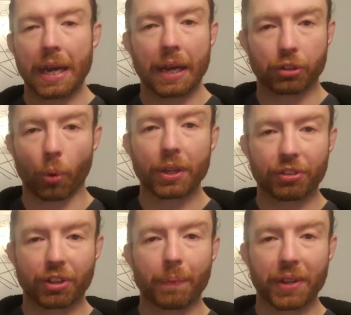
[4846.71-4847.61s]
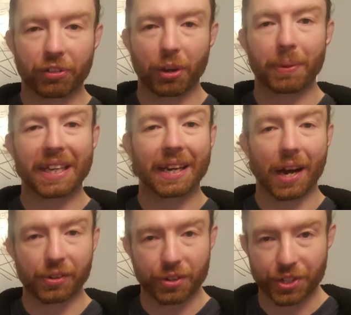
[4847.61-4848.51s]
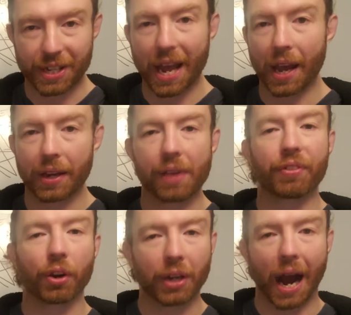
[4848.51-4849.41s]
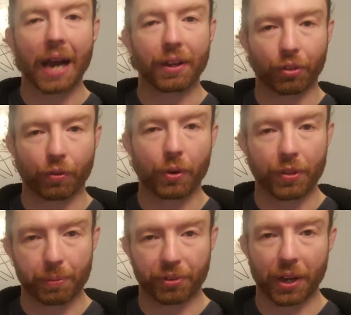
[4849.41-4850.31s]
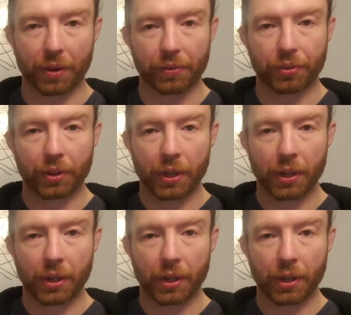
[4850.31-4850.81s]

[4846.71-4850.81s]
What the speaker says: It's only something somebody can understand if they're guided through it themselves.